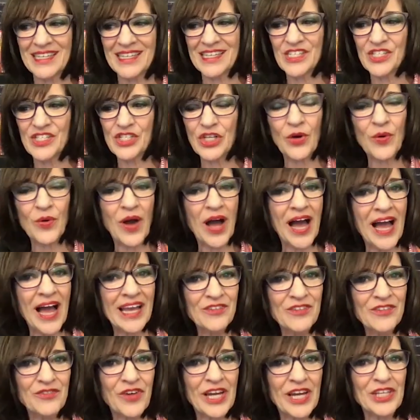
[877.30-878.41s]
And so I
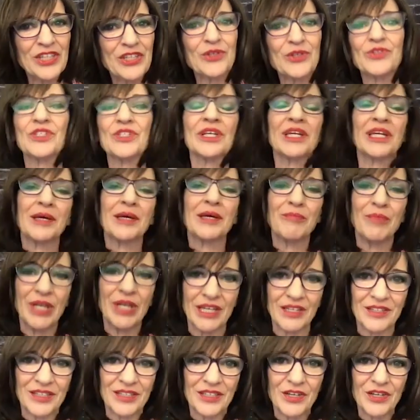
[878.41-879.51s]
invite you to
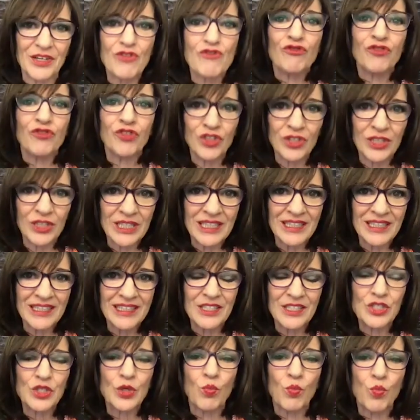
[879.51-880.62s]
commit fully
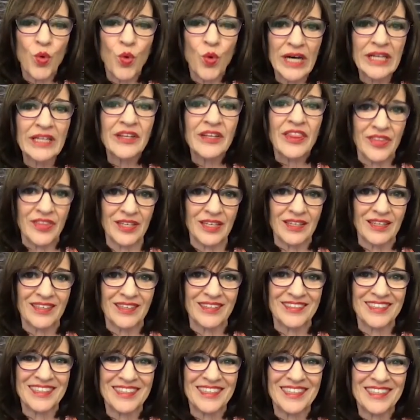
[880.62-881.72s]
to one
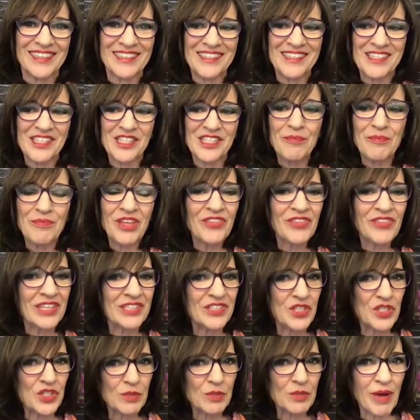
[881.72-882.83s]
thing, something
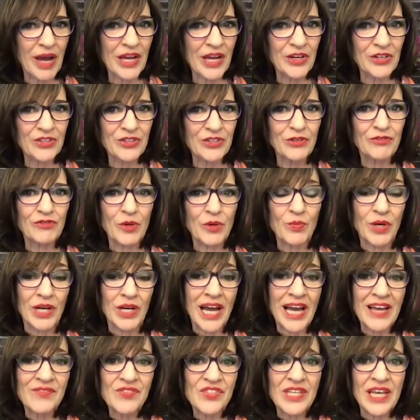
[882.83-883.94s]
that's inspired you from what
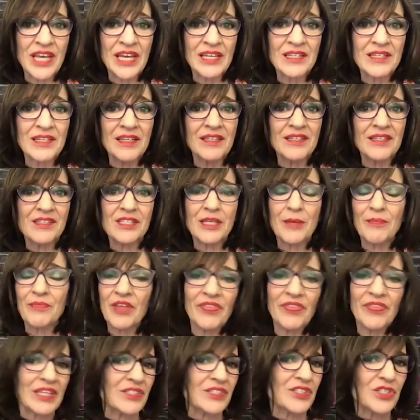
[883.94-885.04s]
I've said,
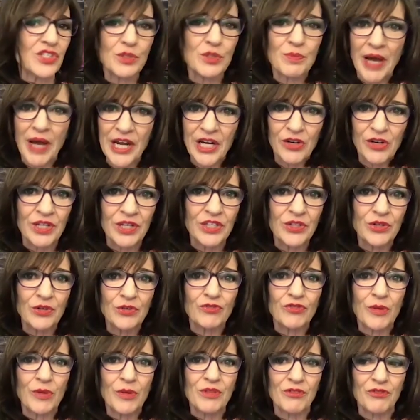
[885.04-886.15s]
something that's inspiring you
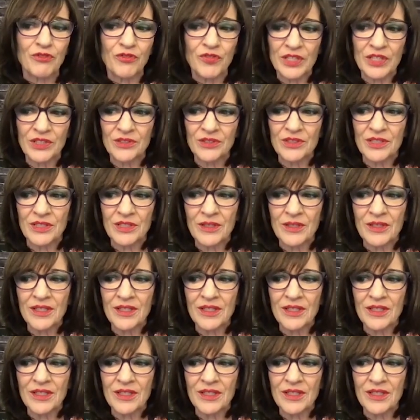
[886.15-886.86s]
from the field.